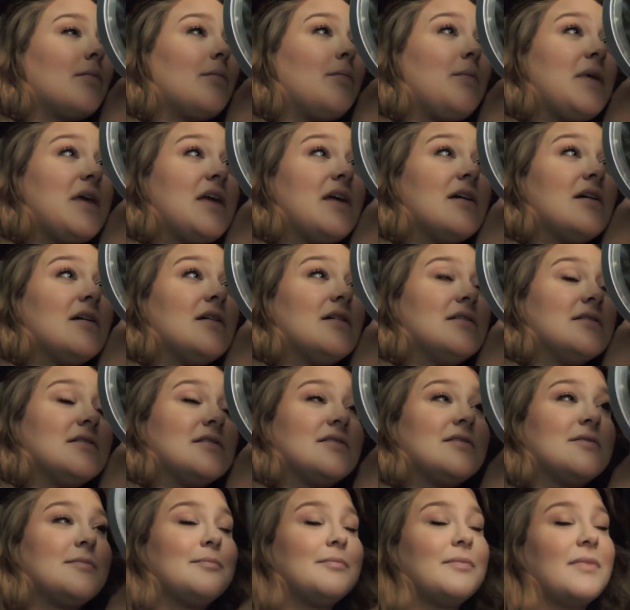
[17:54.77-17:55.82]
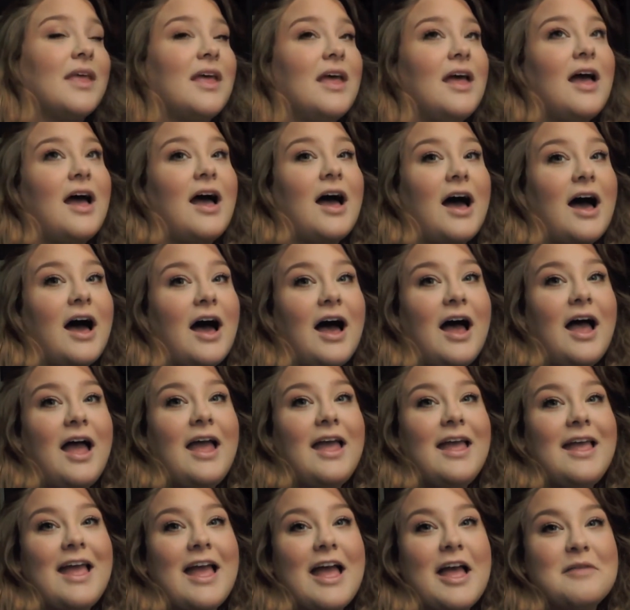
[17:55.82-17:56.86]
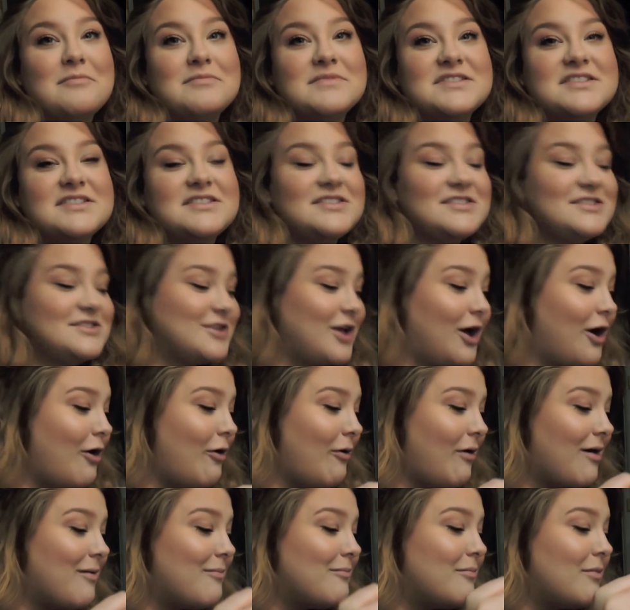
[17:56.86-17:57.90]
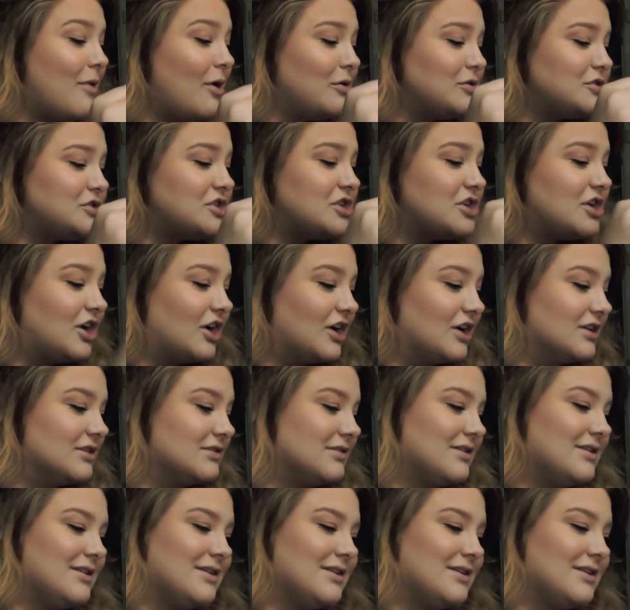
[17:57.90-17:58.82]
because I am so emotional.